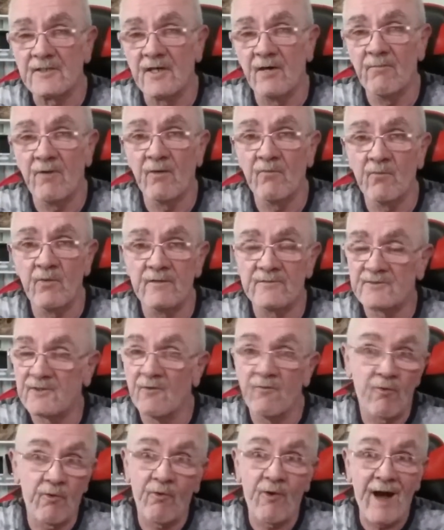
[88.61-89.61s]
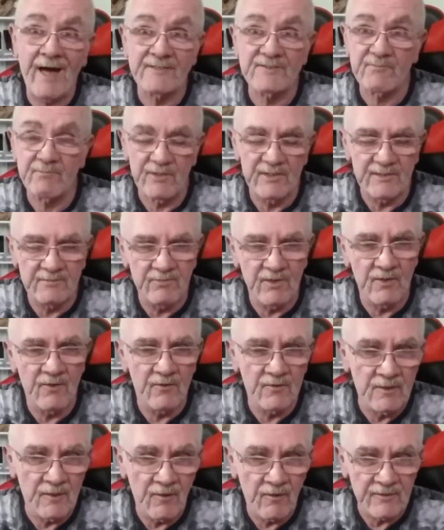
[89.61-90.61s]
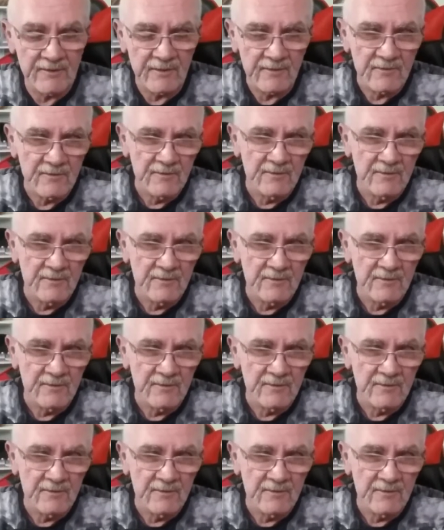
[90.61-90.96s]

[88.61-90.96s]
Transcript: come up with to harass people online.